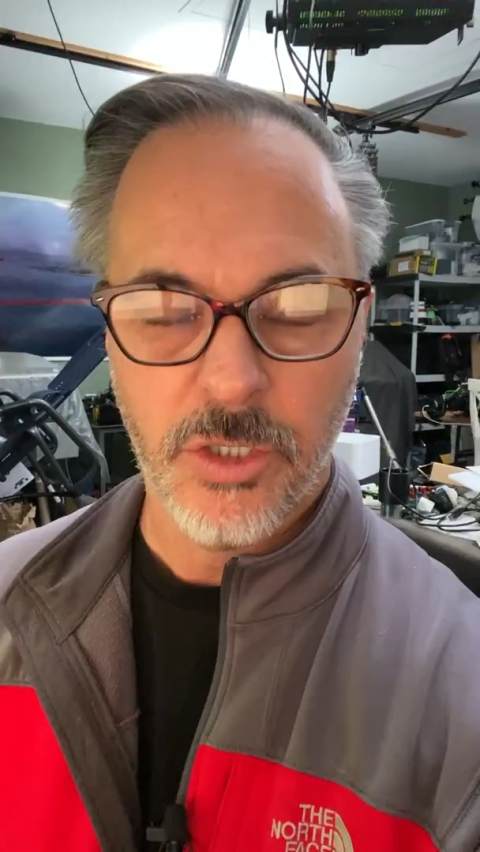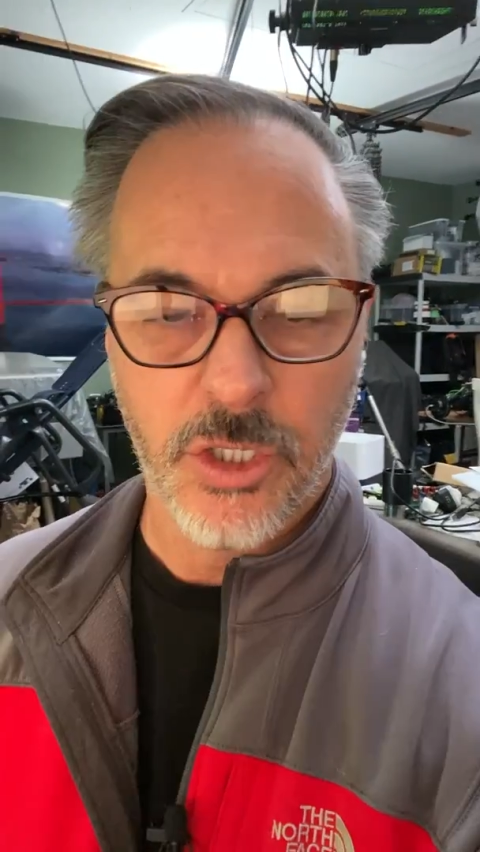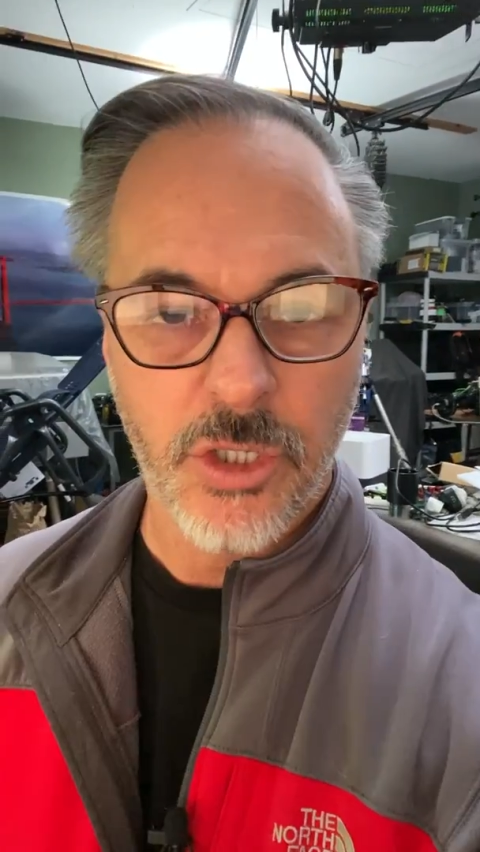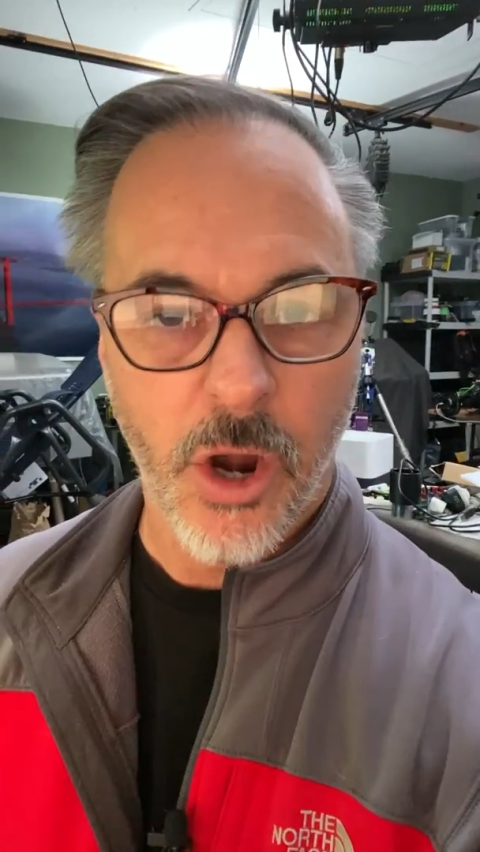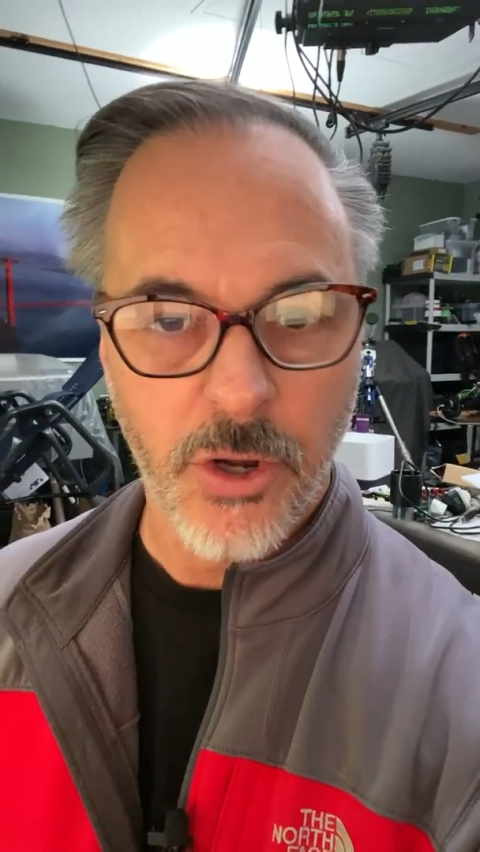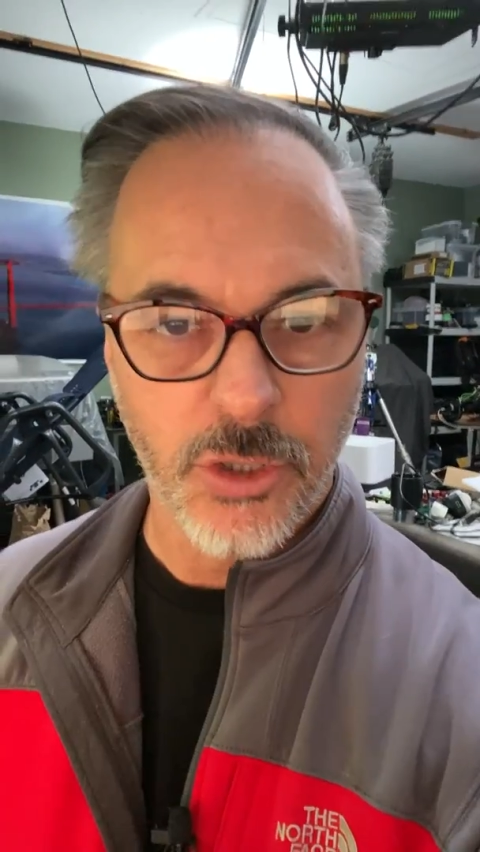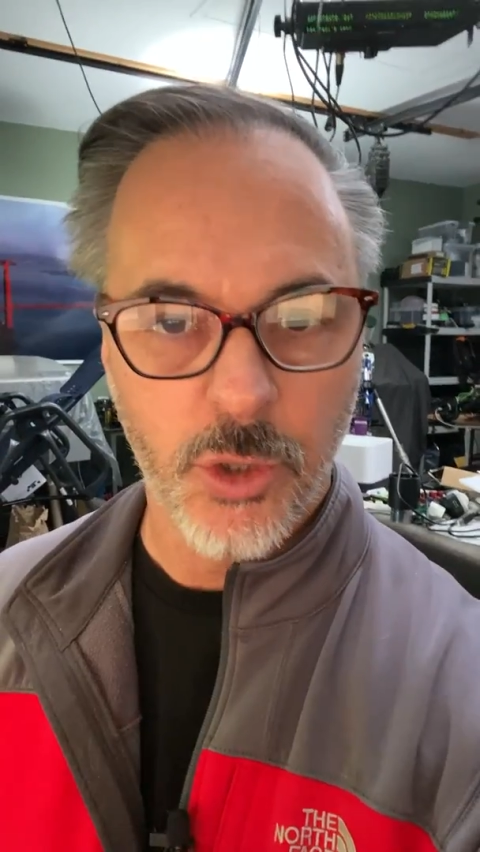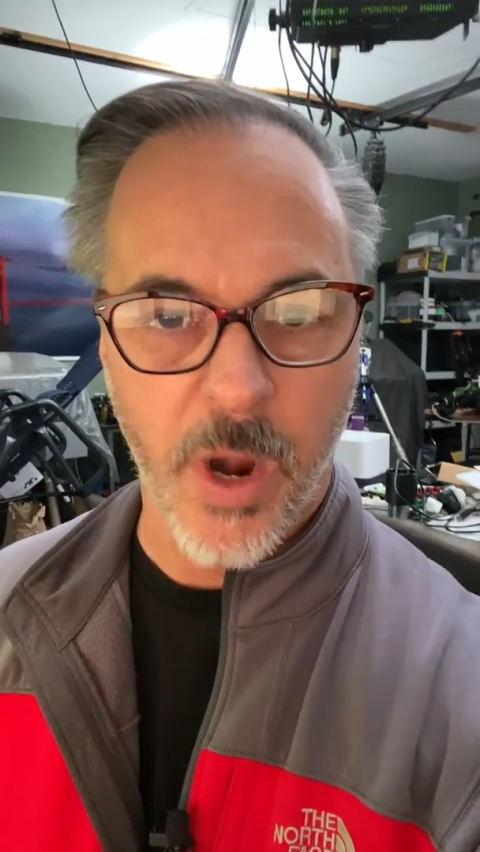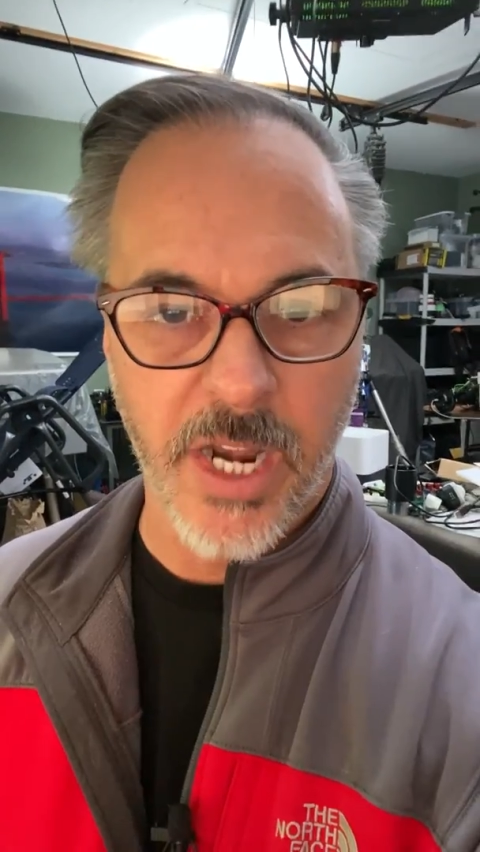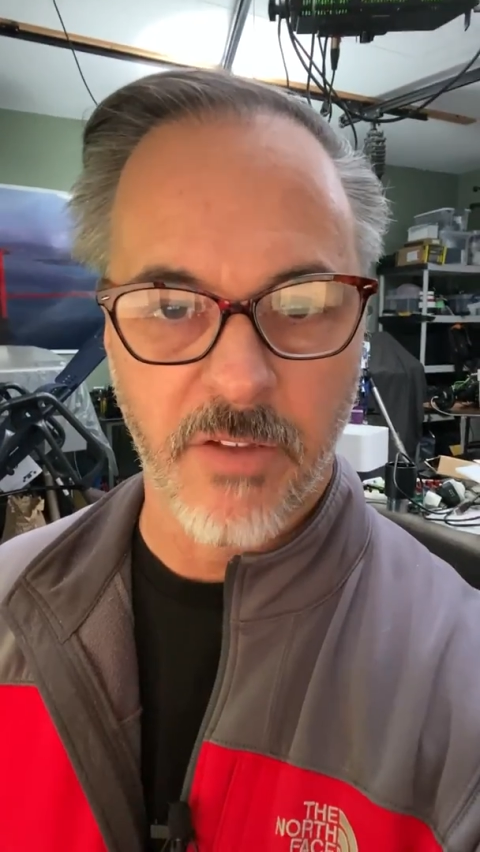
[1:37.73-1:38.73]
To start your
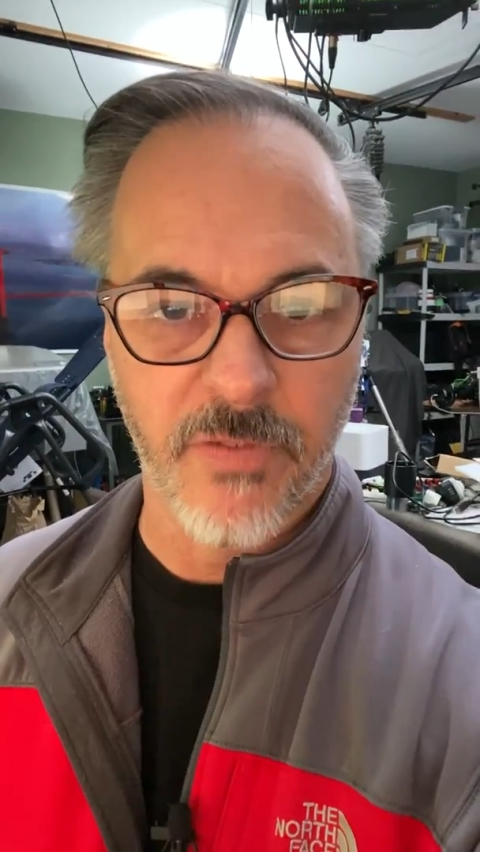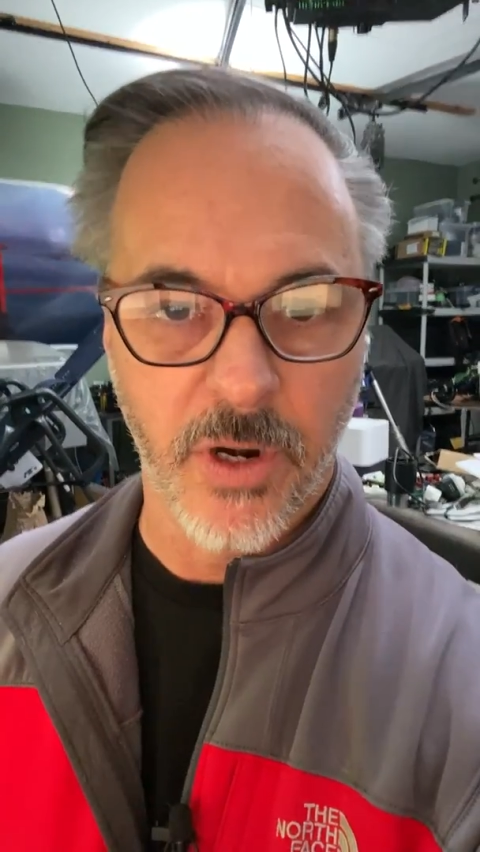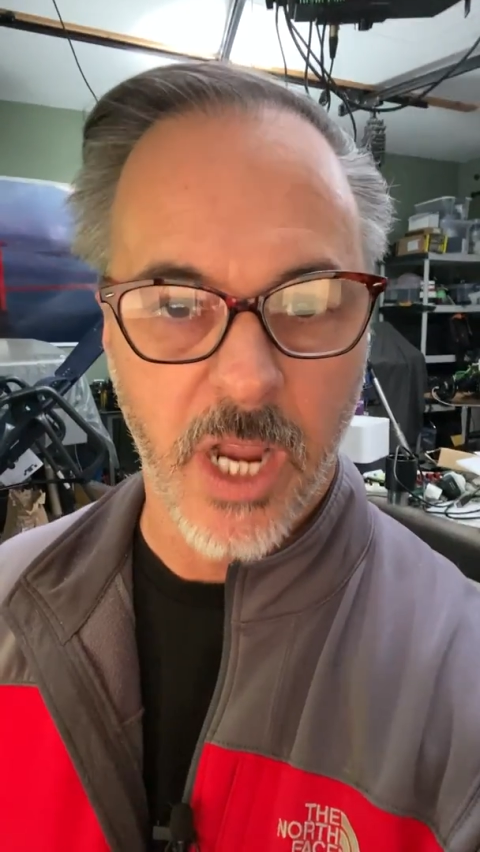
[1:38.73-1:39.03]
training for